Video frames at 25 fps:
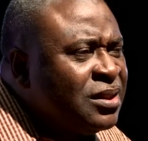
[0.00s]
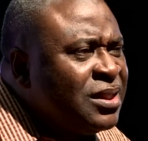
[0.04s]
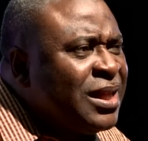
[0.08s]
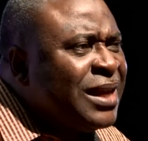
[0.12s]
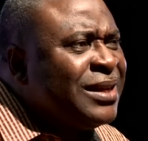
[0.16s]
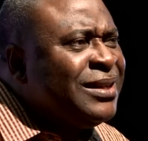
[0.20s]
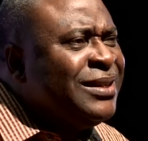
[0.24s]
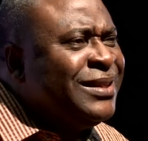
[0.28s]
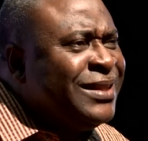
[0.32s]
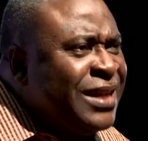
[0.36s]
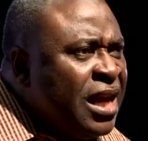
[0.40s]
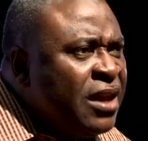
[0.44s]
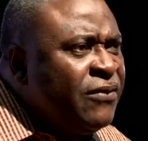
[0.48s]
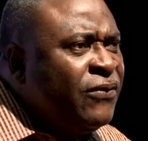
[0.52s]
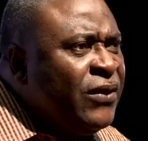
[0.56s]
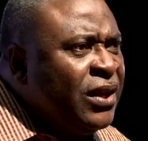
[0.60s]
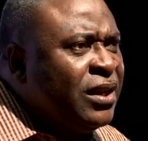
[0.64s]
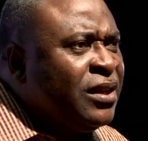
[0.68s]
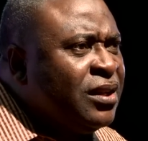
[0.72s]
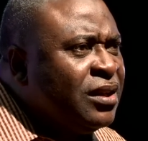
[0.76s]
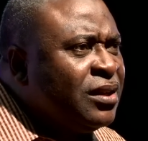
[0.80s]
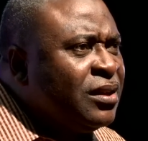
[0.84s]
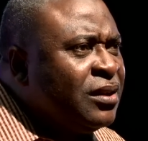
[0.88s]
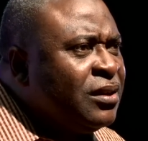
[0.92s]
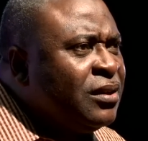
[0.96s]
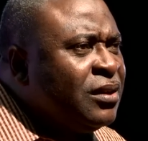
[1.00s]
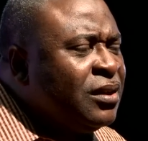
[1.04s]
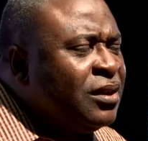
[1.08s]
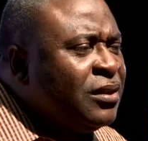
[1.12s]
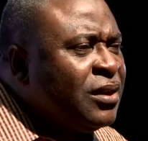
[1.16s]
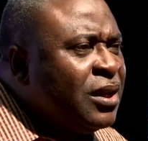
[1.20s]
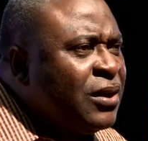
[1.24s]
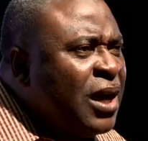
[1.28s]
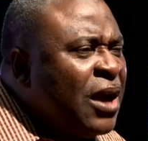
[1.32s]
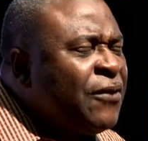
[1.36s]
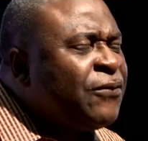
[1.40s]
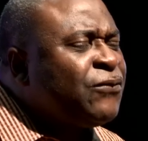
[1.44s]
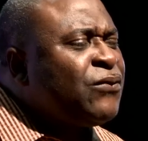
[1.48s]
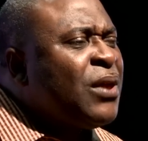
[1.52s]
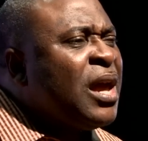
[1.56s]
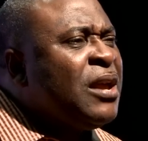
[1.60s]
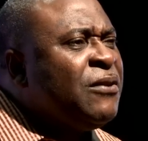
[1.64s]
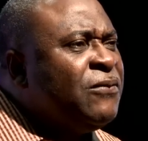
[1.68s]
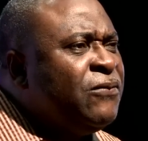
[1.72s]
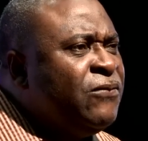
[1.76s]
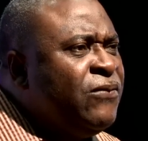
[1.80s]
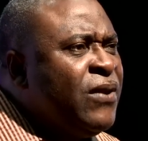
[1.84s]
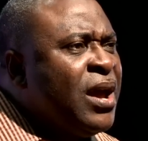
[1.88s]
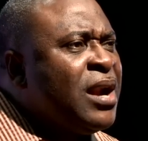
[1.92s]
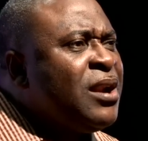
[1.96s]
that David, after
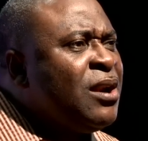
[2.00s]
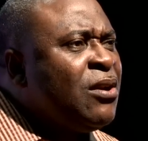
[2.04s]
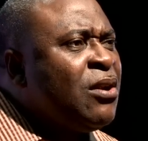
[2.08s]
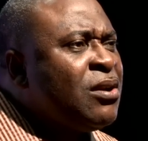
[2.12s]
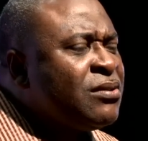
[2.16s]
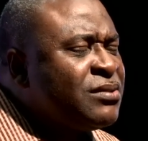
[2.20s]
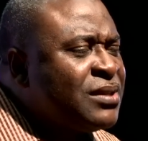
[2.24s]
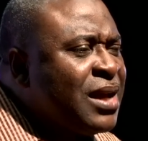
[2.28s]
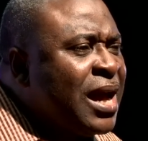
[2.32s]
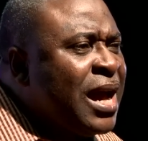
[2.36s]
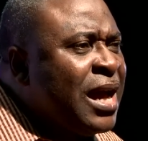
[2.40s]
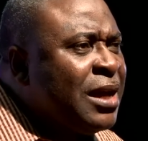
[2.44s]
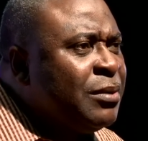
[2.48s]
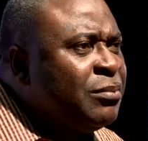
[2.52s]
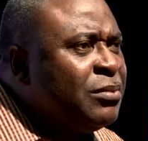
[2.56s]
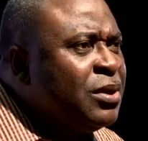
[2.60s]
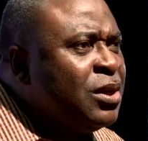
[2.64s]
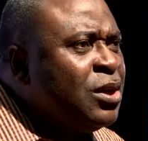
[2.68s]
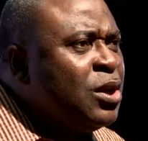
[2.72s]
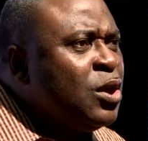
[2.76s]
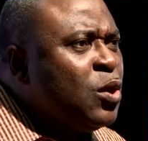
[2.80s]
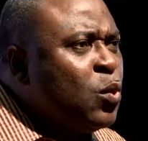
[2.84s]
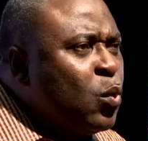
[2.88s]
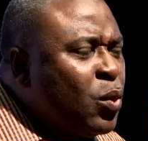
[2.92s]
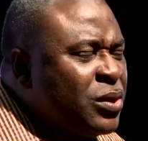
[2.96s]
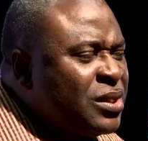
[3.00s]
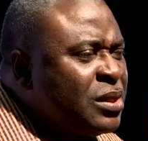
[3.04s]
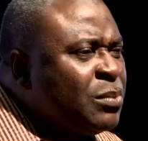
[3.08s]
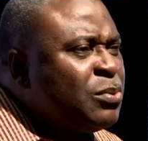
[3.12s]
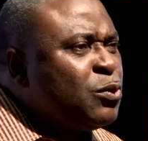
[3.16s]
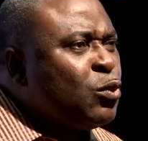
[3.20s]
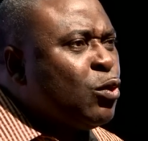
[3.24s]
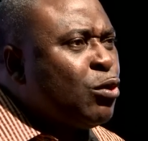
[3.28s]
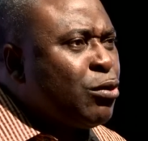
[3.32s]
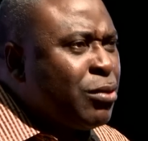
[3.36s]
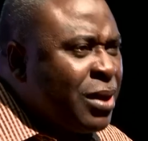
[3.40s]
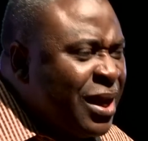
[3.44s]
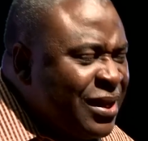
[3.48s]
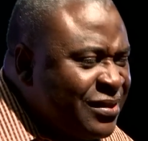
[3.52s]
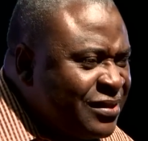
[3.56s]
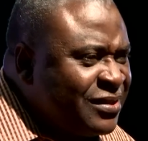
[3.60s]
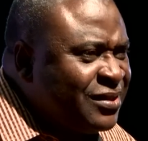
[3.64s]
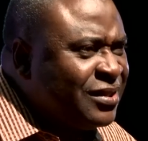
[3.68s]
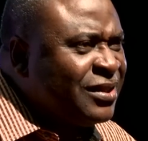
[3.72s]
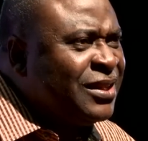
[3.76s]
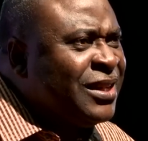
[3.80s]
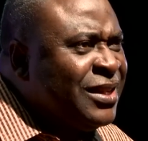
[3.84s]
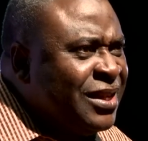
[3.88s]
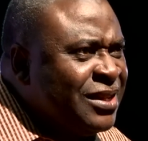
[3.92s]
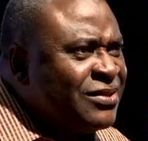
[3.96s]
a very long time, was able to
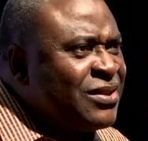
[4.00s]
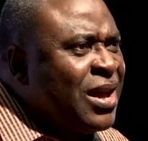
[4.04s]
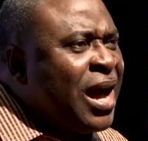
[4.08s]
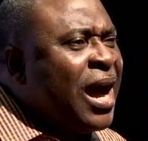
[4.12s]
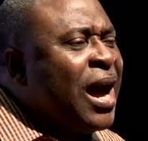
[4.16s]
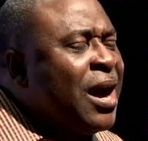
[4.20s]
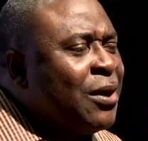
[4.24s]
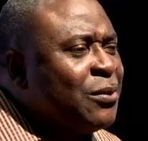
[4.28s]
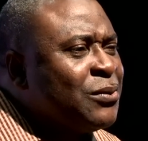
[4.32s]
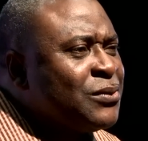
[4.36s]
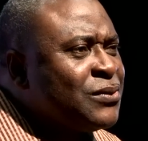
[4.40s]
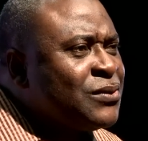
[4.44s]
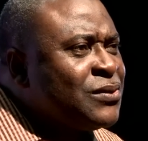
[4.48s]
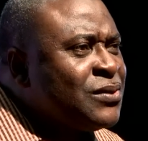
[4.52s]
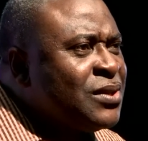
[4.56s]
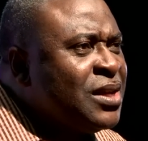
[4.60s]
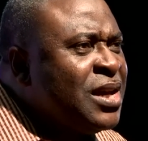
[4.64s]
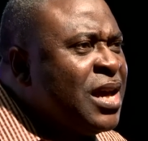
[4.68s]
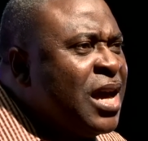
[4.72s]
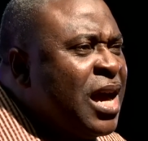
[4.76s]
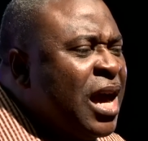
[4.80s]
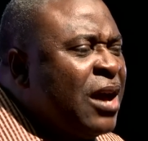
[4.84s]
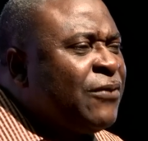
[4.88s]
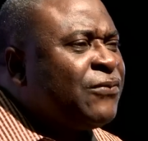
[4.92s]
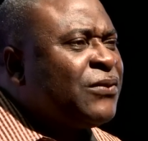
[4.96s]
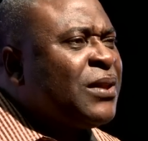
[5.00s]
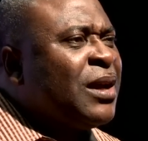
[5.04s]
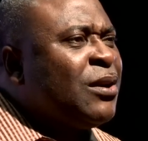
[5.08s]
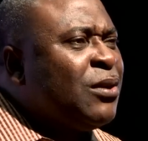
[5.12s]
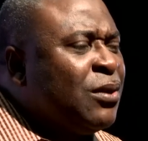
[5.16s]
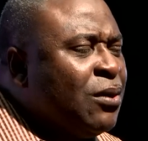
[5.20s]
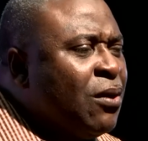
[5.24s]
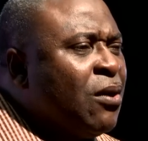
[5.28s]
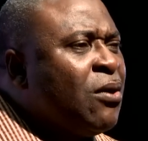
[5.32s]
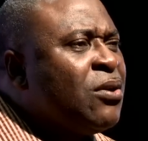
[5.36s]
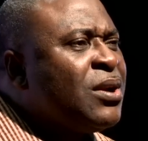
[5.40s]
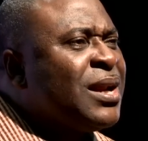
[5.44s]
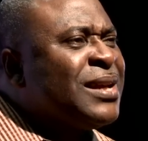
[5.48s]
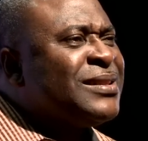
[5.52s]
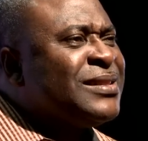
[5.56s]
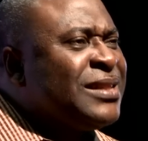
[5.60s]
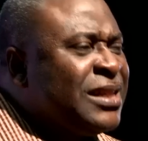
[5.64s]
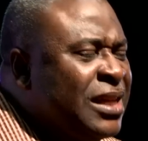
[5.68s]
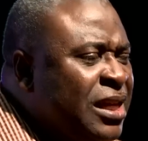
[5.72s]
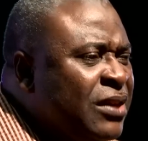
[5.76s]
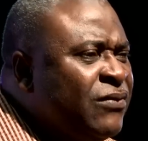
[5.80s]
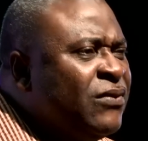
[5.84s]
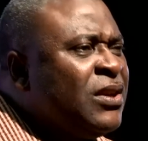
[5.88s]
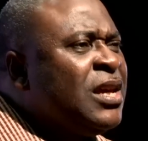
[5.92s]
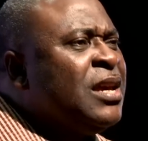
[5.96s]
rest in his house after God has
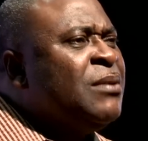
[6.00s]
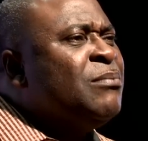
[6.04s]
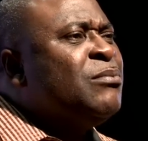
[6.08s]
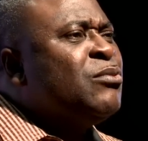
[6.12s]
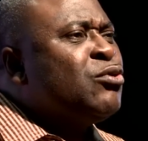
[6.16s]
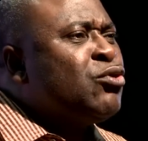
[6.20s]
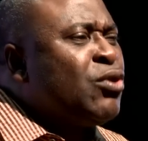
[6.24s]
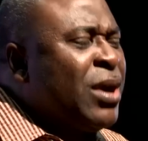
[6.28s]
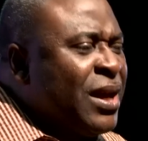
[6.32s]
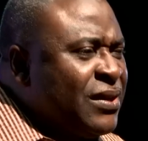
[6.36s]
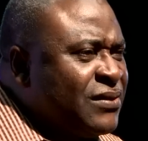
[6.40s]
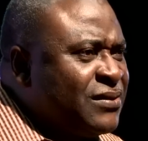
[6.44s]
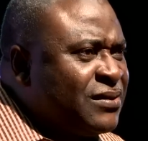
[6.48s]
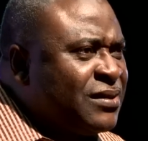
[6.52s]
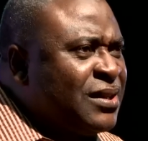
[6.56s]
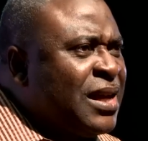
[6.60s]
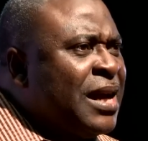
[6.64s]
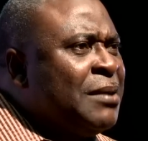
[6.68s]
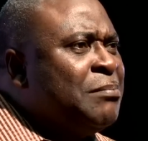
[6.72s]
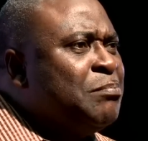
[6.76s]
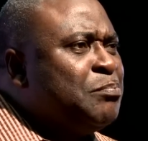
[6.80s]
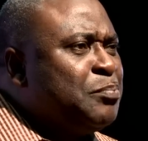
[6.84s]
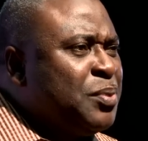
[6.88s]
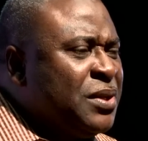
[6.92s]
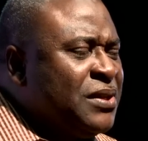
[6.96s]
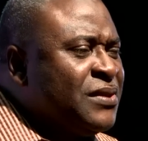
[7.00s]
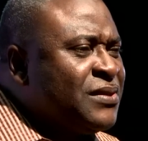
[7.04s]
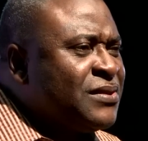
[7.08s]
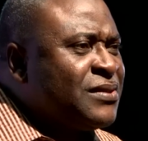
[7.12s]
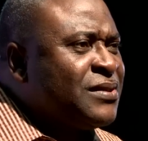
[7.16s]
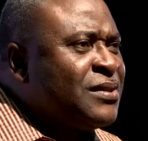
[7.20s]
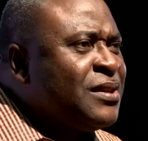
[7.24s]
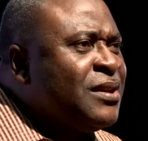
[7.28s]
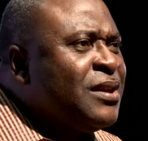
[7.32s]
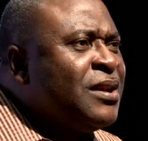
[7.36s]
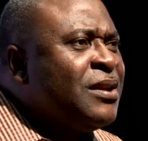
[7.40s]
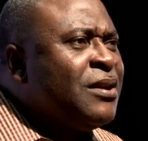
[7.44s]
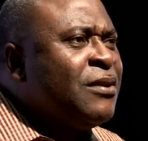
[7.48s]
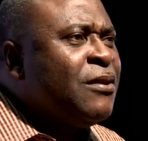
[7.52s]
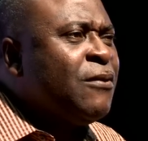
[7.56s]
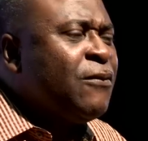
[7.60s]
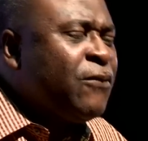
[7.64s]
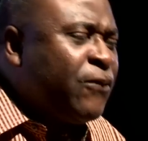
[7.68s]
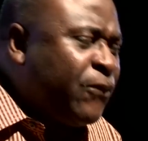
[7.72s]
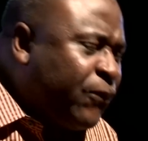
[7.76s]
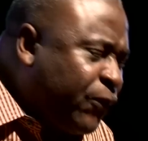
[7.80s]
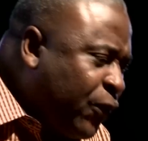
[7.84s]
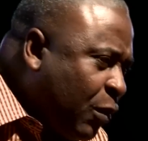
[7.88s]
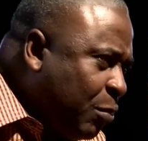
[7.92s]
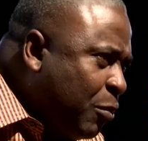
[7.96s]
given him rest and peace
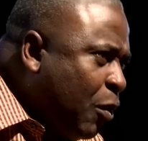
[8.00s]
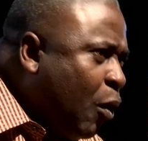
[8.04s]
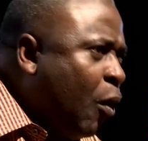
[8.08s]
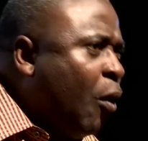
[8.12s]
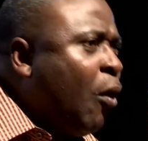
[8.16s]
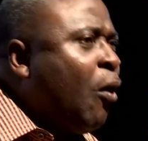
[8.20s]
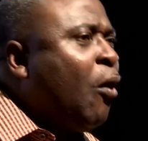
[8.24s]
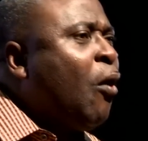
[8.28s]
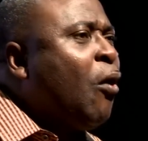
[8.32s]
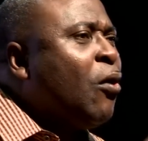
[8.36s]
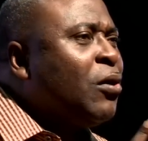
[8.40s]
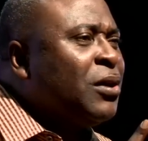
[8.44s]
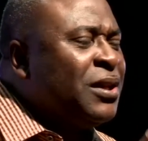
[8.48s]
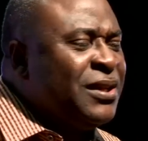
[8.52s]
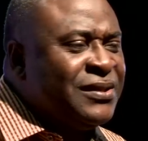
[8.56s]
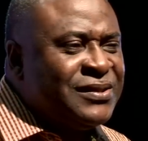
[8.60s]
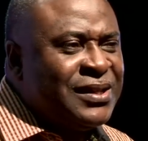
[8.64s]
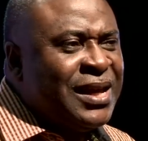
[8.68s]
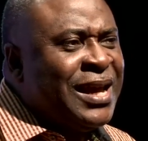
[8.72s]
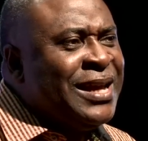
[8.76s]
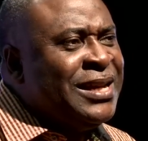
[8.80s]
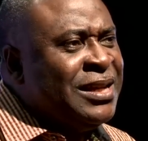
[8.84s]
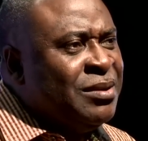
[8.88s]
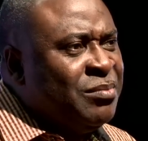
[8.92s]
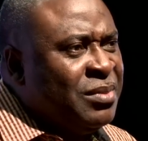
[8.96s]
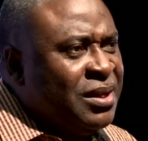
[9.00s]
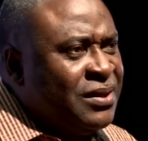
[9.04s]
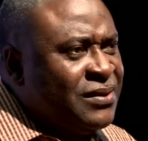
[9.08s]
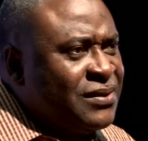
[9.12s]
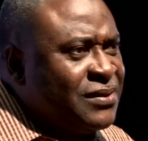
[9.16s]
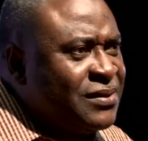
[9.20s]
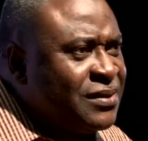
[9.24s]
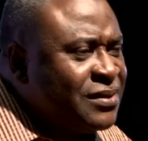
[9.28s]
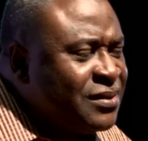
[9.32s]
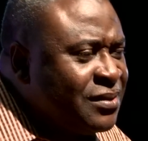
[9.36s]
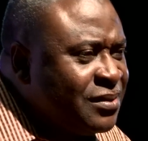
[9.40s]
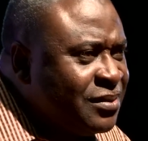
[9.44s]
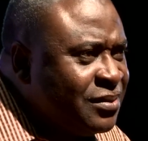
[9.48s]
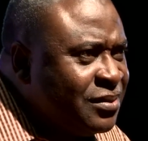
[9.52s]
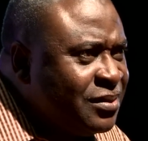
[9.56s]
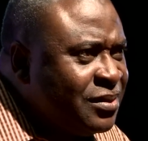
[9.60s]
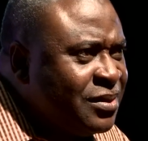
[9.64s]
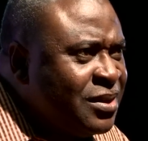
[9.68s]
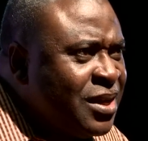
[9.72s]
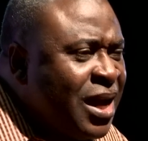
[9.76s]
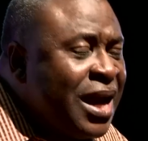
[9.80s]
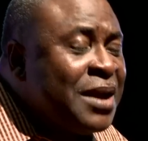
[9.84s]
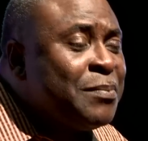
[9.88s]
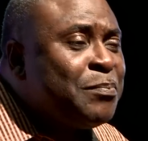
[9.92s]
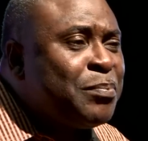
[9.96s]
from all his enemies.
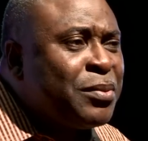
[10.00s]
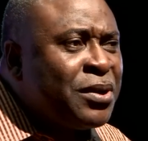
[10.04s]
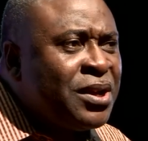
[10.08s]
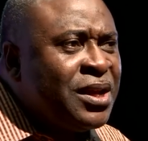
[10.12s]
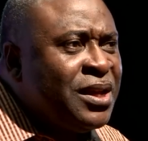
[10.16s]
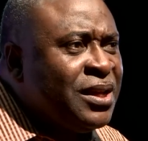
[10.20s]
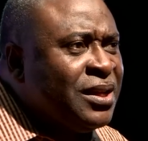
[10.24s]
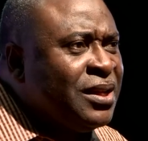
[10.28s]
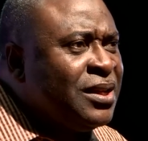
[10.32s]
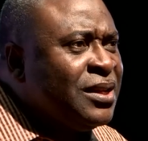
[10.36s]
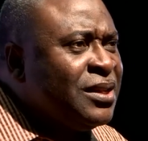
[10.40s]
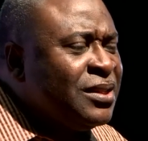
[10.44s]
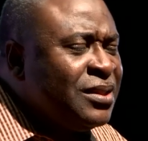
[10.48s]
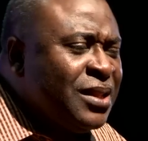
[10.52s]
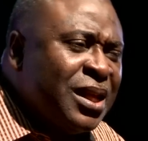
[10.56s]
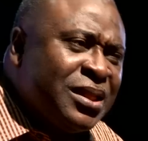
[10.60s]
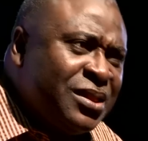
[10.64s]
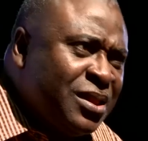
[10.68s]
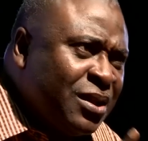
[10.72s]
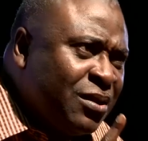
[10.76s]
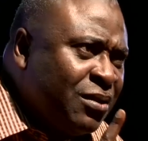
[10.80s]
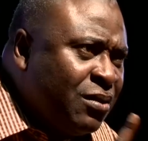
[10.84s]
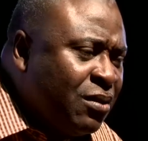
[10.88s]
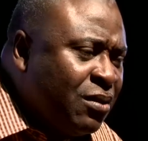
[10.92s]
I pray that the